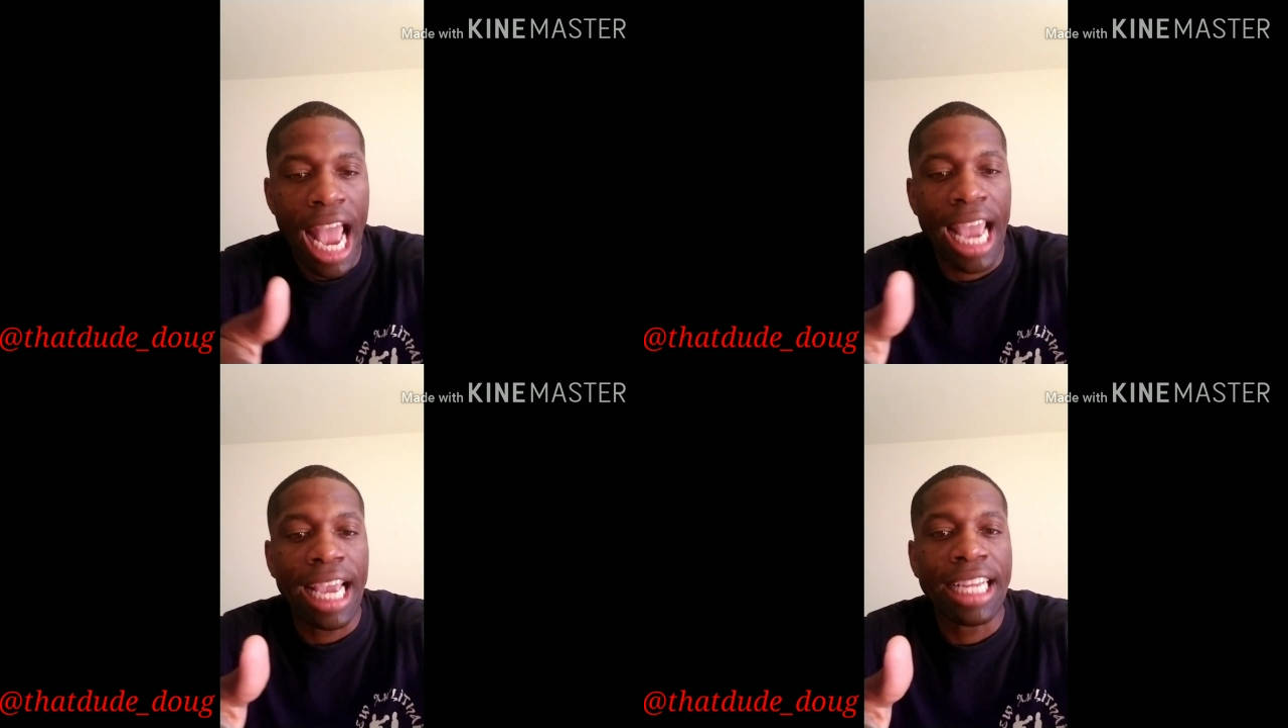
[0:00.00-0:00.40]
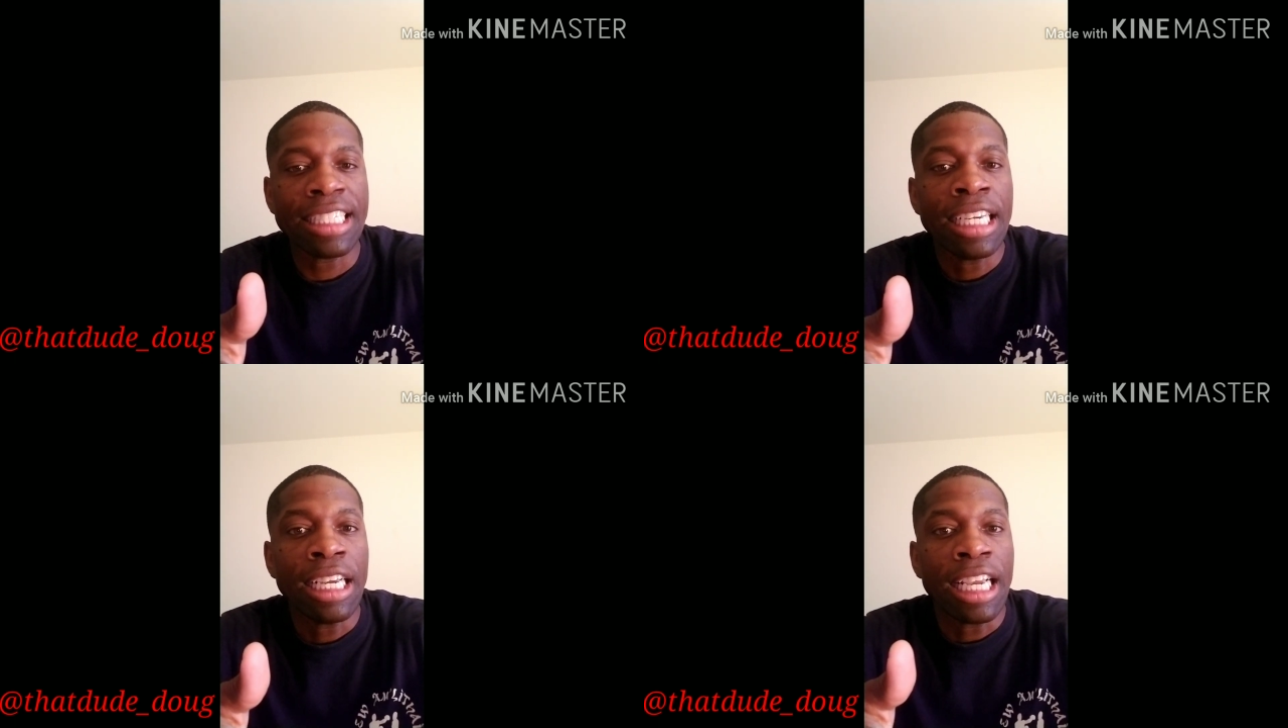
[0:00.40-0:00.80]

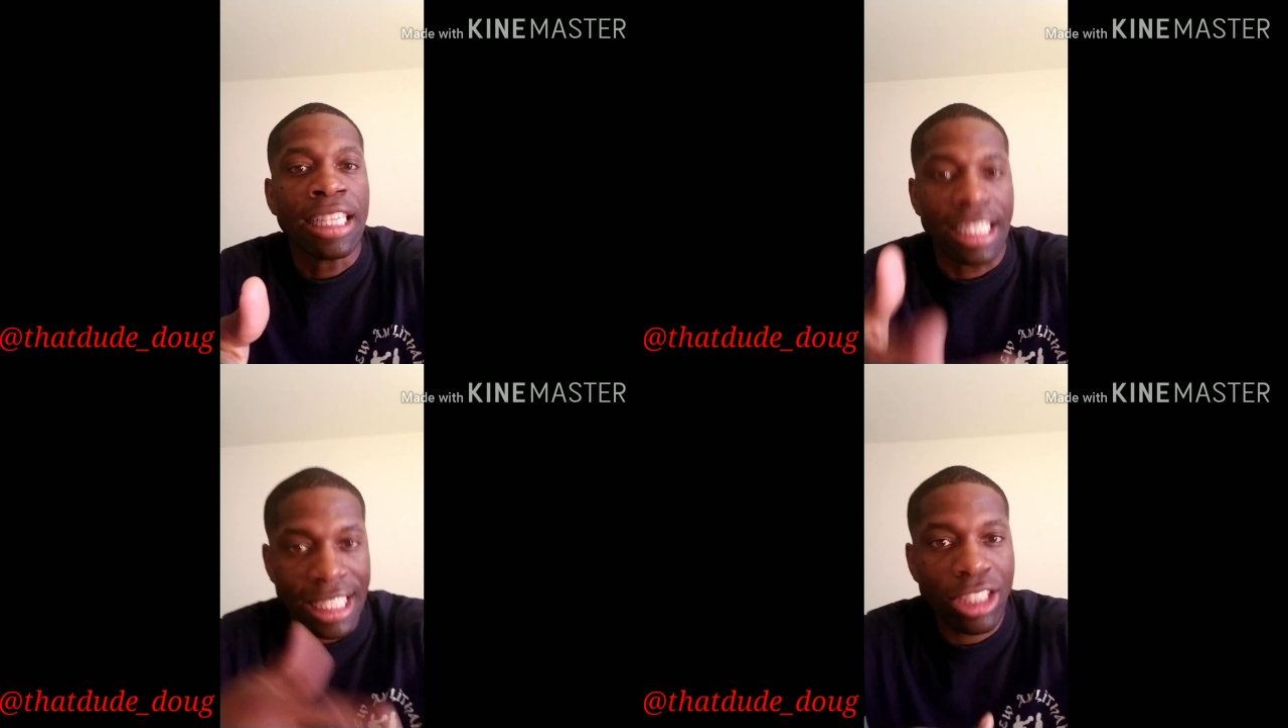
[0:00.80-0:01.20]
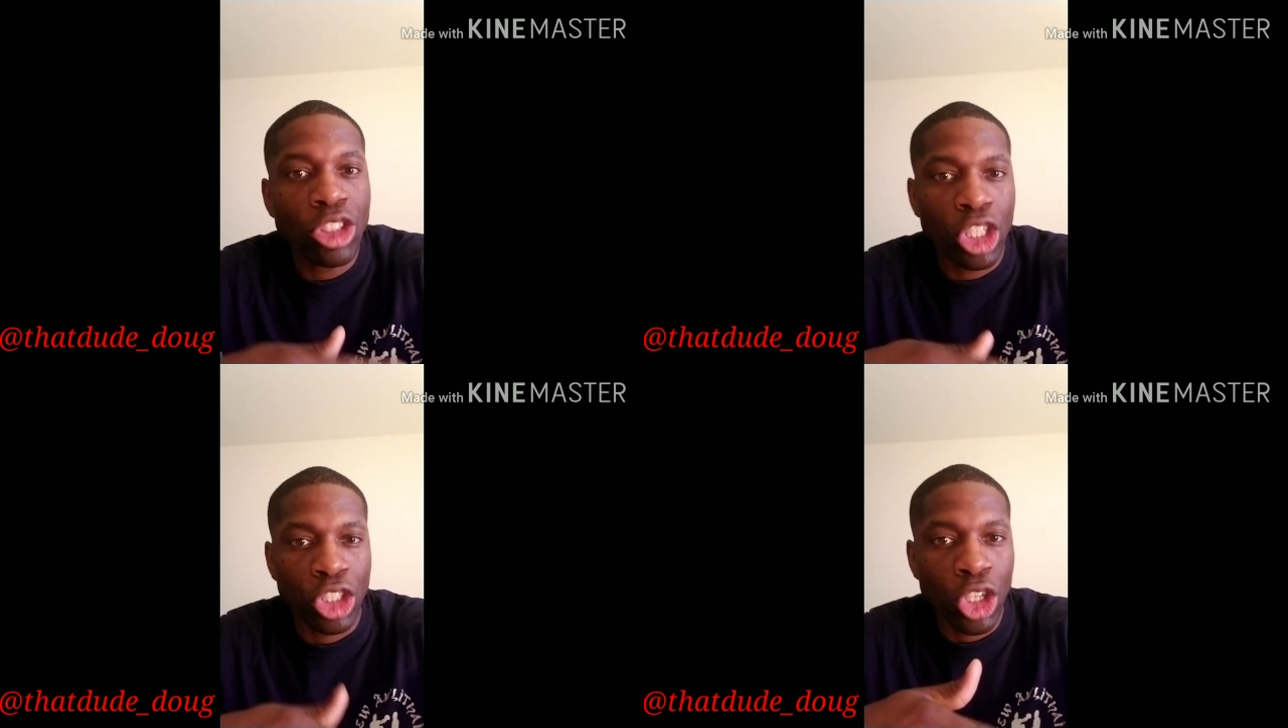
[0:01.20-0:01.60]
and the
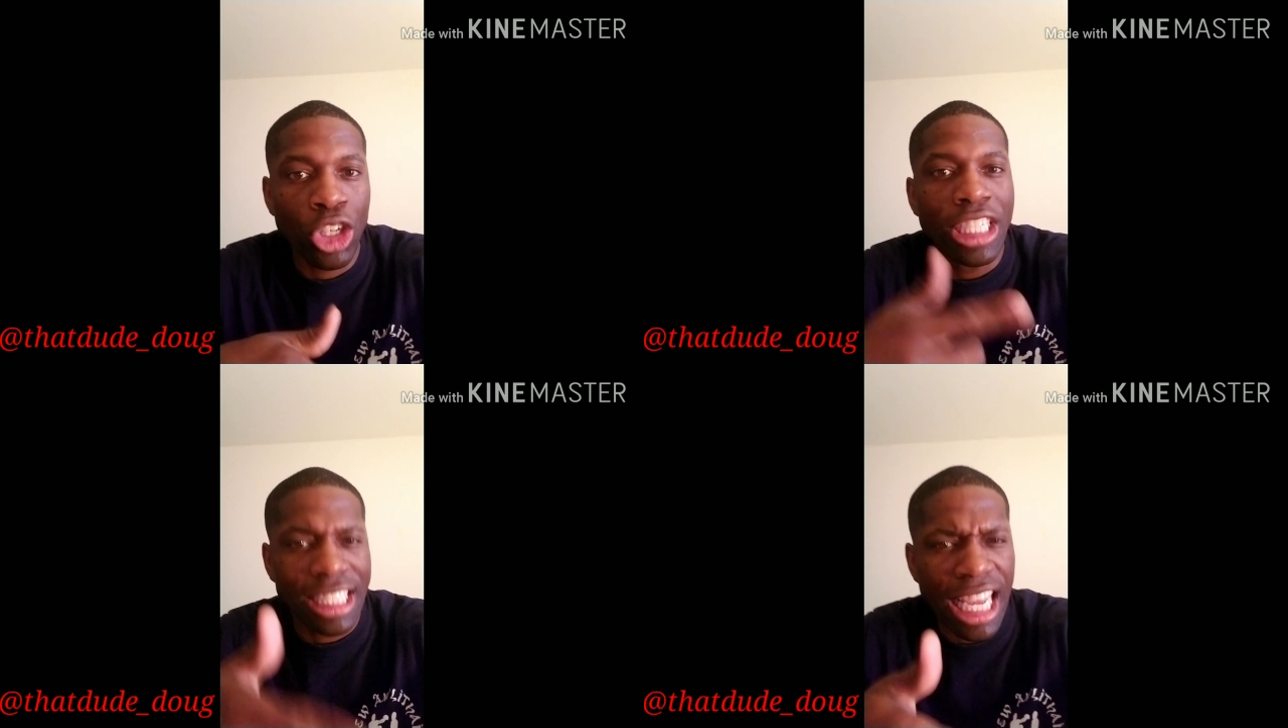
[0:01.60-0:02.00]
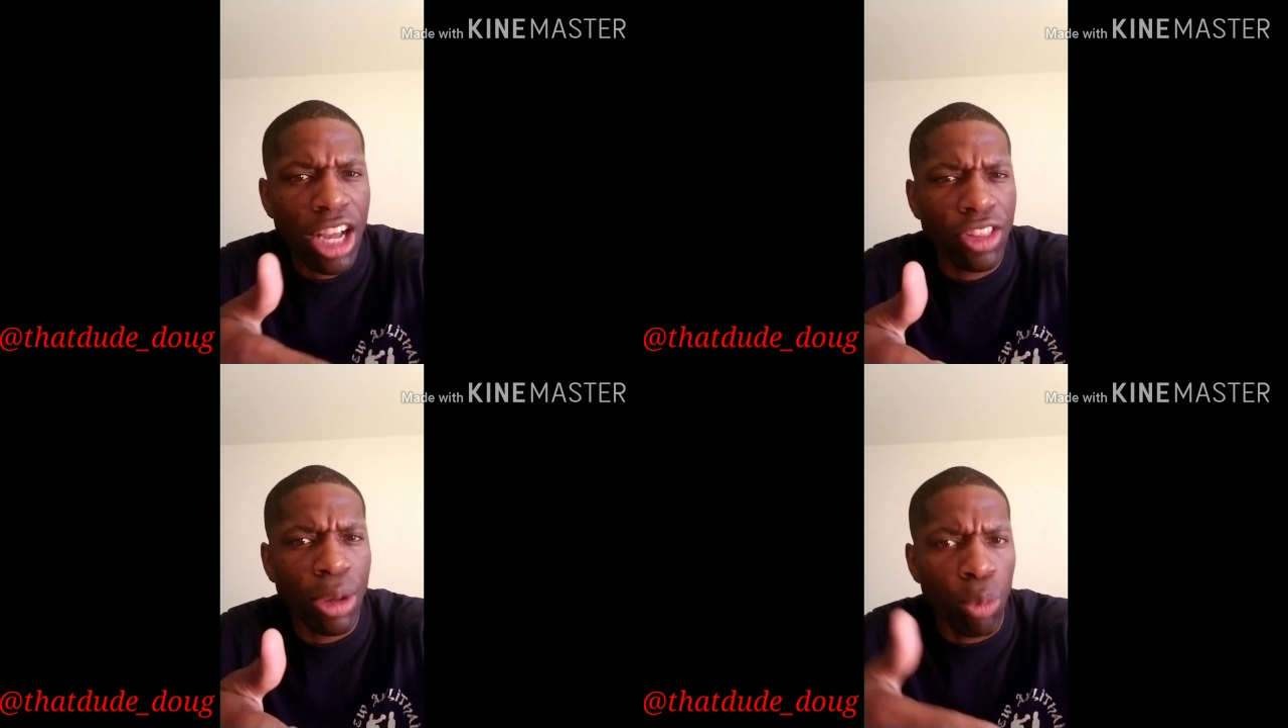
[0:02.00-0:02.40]
district attorney
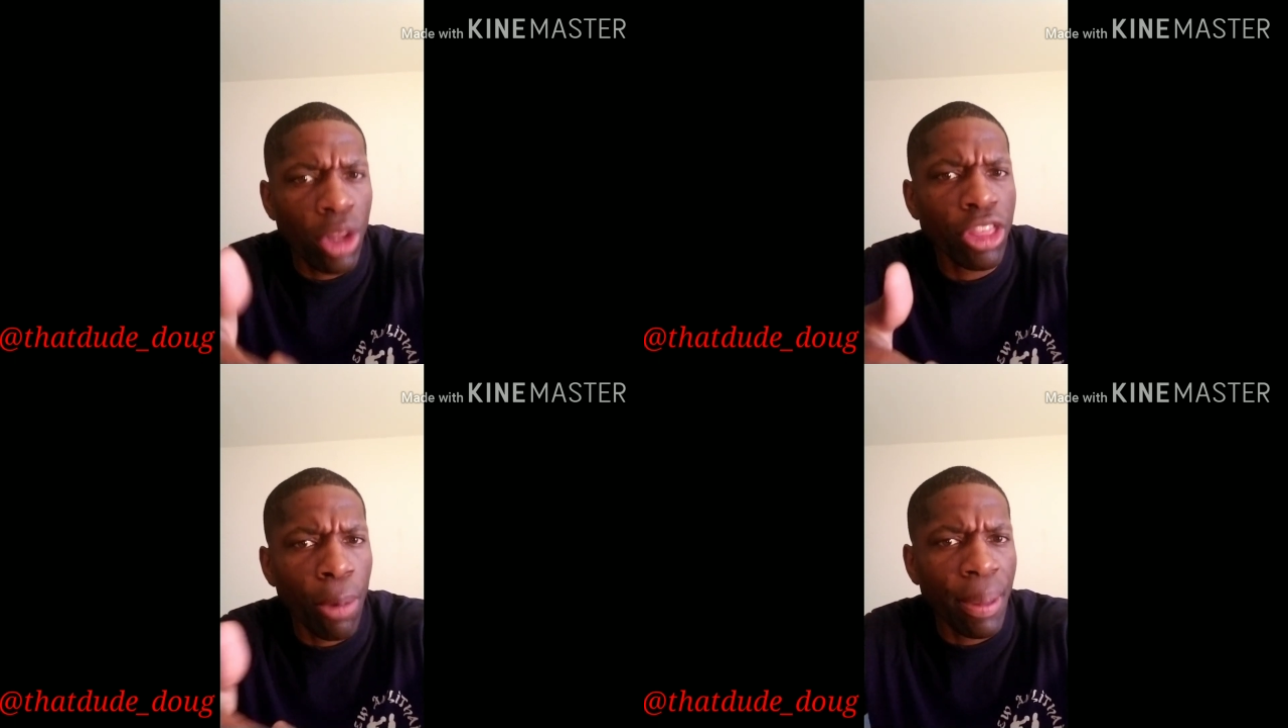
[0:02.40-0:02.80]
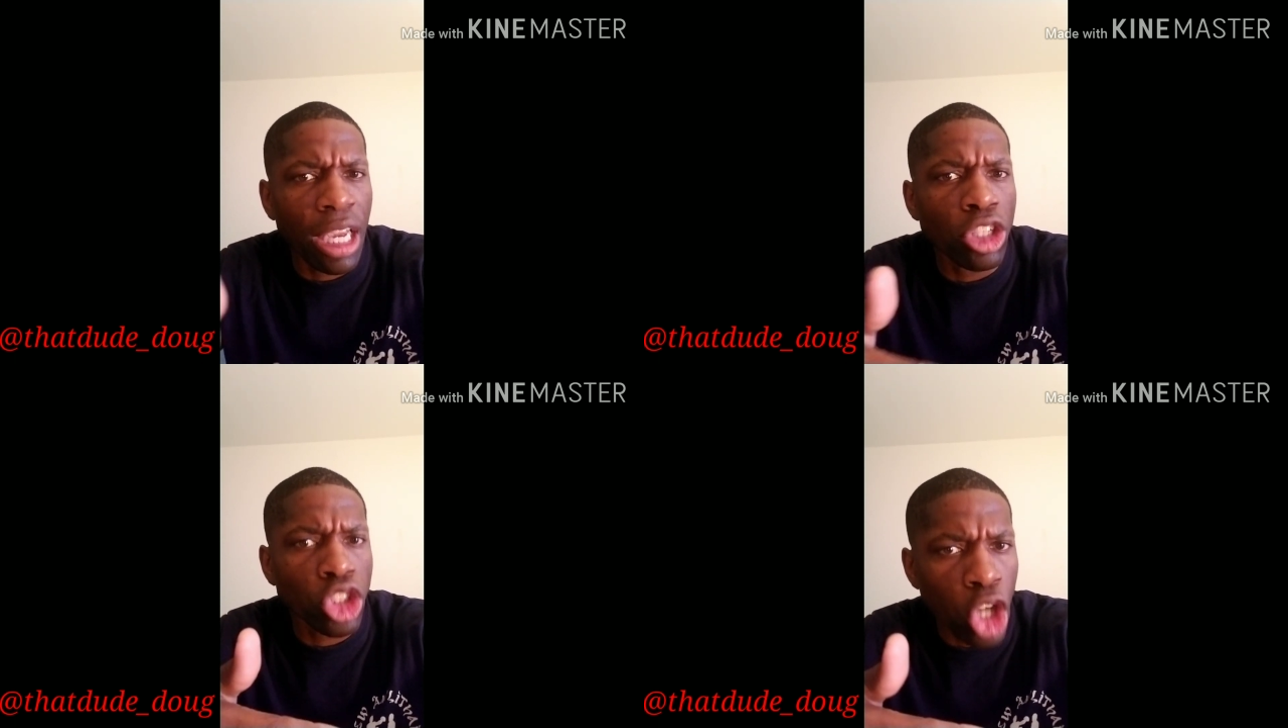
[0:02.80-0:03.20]
tell them what they're
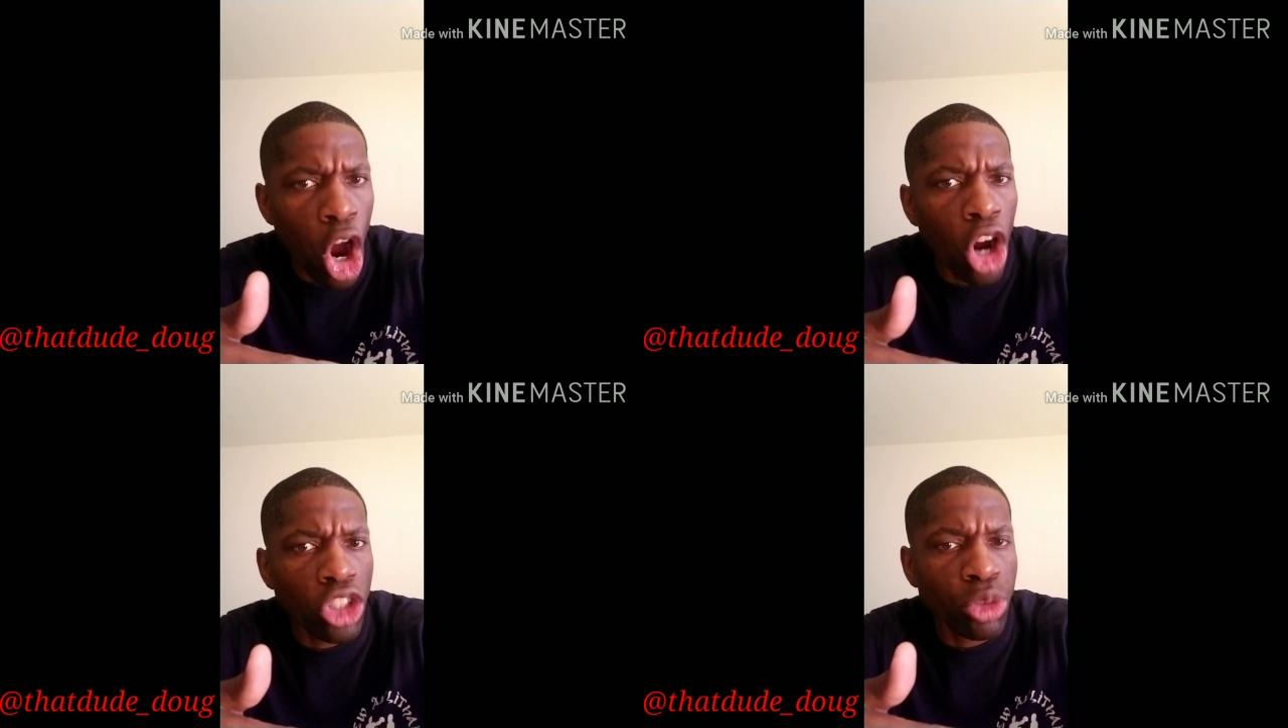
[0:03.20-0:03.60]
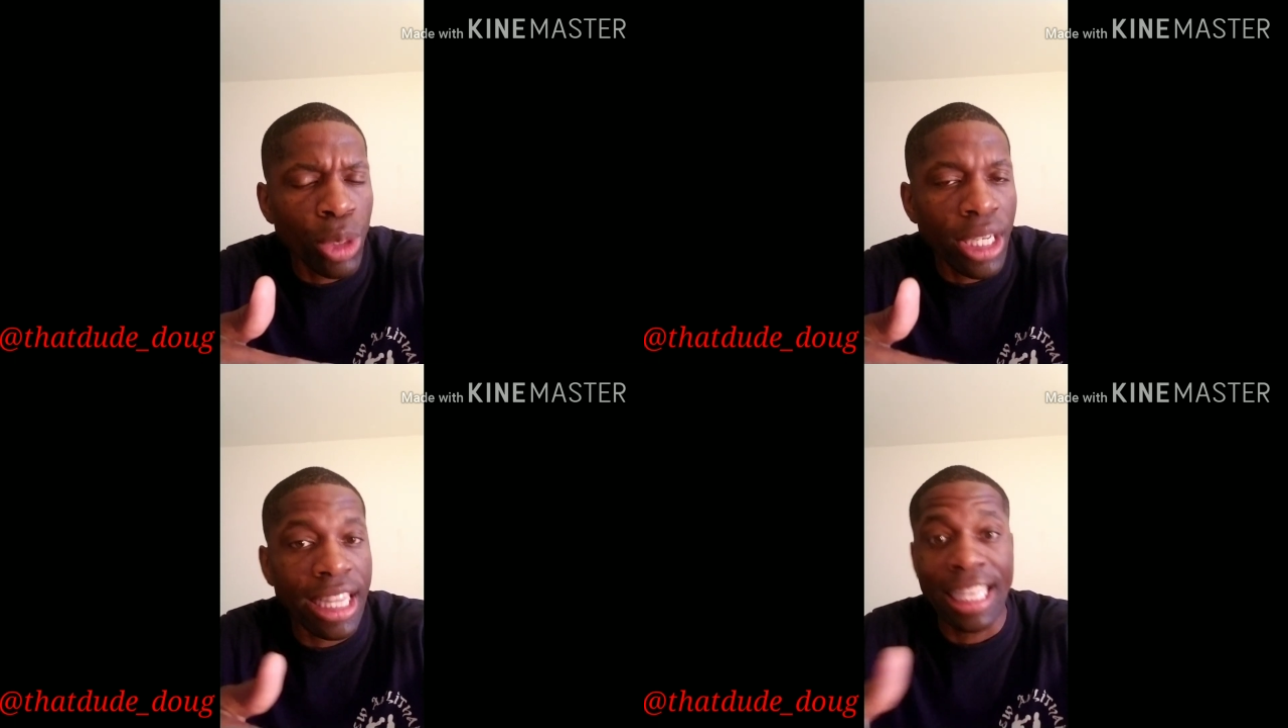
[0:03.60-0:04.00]
being charged with,